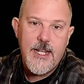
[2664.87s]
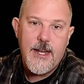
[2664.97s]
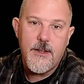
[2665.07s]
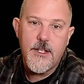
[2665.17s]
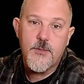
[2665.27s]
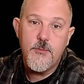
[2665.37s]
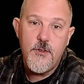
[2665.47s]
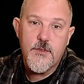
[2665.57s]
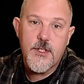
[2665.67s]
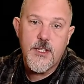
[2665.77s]
how this
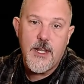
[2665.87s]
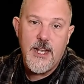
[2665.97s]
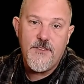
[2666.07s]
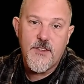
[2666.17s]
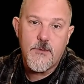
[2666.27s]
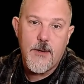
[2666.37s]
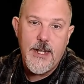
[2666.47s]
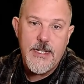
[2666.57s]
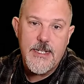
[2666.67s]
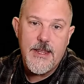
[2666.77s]
moves to the left and
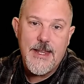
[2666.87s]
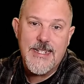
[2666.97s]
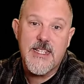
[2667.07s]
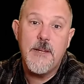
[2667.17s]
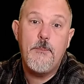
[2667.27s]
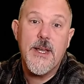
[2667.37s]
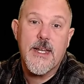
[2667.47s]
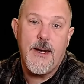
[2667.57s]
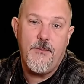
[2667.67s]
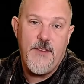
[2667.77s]
right. That's the
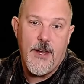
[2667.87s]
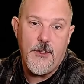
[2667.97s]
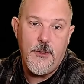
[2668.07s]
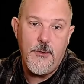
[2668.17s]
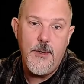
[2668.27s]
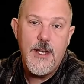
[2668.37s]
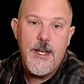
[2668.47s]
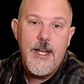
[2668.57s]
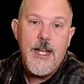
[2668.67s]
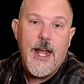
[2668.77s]
pickup value.
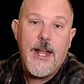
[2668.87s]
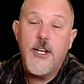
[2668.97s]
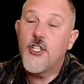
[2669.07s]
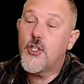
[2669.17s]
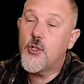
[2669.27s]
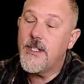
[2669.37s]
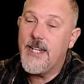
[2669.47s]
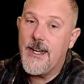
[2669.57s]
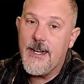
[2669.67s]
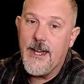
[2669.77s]
And a short
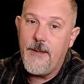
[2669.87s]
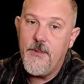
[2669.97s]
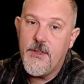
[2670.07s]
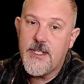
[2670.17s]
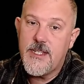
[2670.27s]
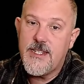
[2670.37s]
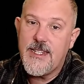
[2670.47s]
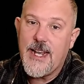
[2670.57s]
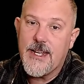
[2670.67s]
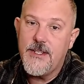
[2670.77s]
time, this is
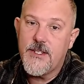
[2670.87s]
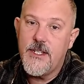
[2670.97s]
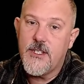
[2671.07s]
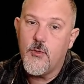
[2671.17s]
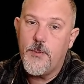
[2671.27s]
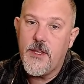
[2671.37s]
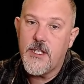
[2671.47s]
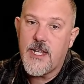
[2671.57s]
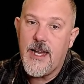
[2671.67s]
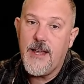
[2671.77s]
seconds. This will be the
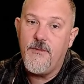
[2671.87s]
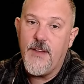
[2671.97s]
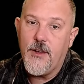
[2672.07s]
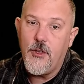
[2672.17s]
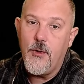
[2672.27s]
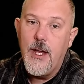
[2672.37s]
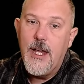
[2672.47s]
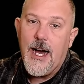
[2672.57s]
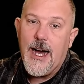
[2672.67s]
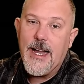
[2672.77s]
time value.
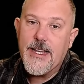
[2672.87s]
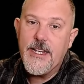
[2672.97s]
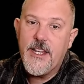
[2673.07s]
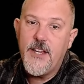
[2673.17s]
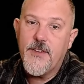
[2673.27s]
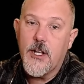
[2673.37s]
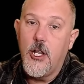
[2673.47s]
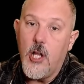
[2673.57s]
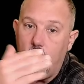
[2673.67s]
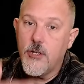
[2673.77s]
I can give it a
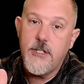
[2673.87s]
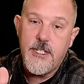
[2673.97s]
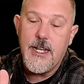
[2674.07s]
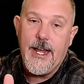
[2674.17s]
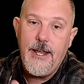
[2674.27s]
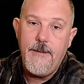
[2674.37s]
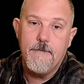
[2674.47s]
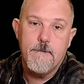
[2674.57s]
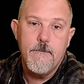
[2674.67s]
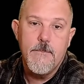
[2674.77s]
longer delay,
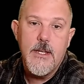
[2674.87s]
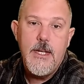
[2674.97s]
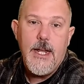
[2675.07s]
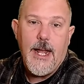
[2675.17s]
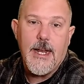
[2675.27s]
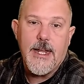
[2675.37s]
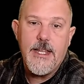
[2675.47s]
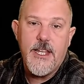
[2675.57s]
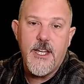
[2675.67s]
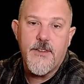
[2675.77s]
and I
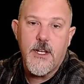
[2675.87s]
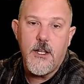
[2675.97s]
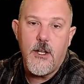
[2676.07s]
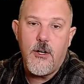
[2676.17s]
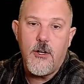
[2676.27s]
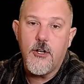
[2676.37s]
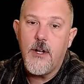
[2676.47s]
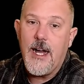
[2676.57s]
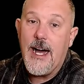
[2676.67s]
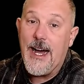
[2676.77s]
can give it a longer,
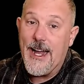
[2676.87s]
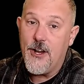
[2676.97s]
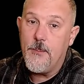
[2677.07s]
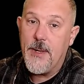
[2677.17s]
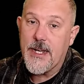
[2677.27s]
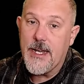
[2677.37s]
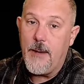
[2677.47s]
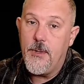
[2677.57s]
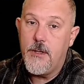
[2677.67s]
a higher pickup.